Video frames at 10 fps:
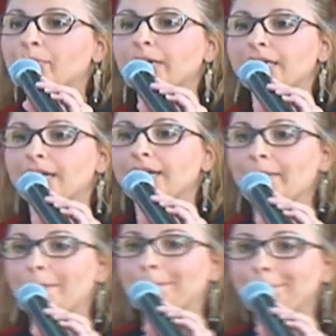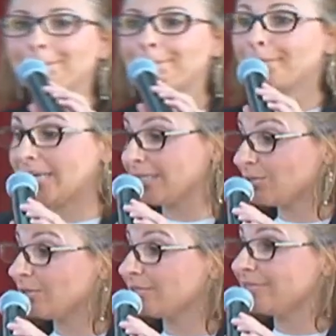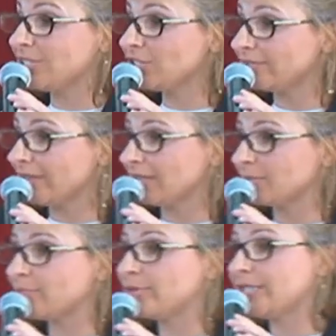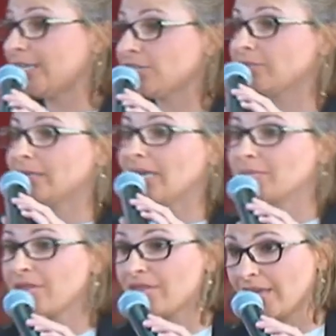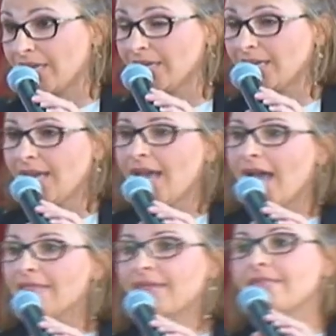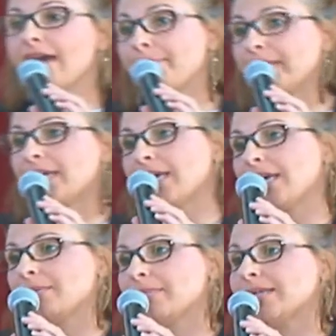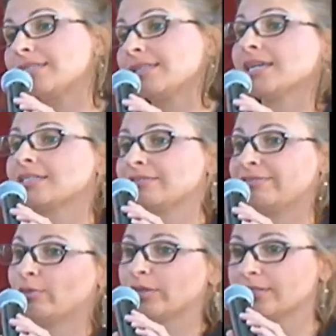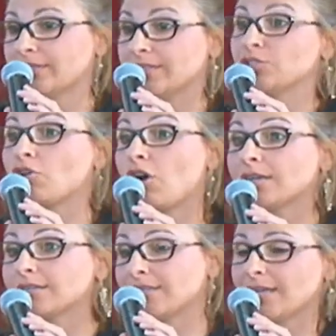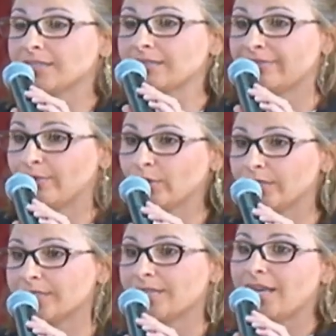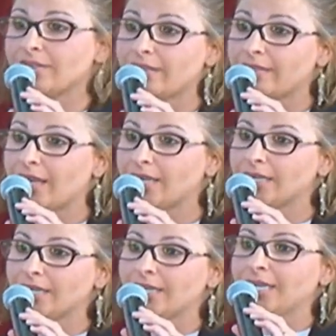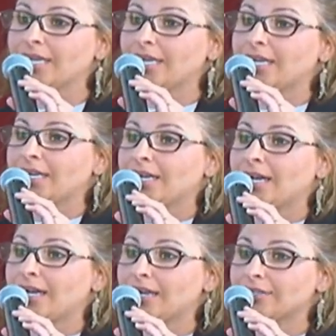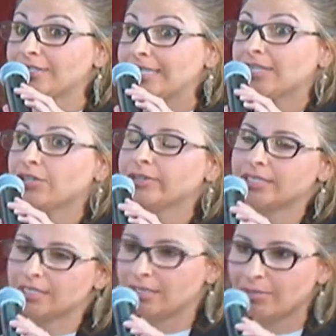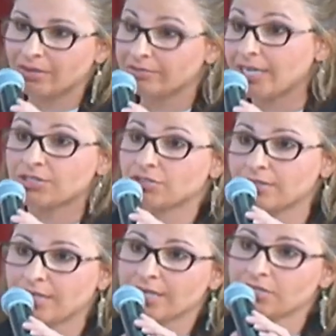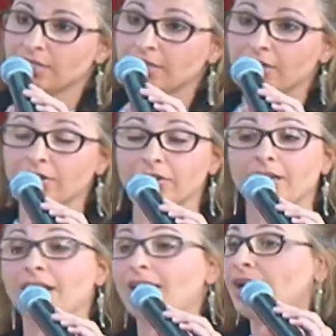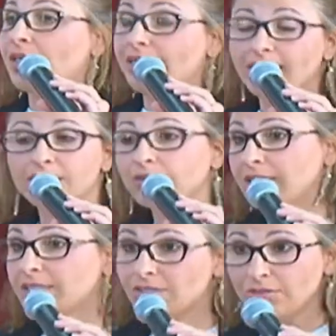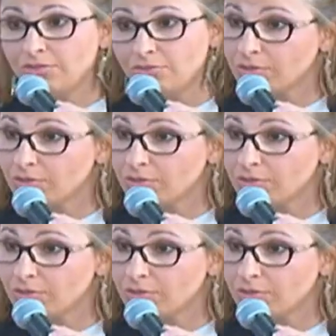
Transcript: But, um, but as soon as vision developed, predation became a thing, and then that became a selective force, a strong selective force that then uh, just increase the amount of natural selection that occurred. That's great too.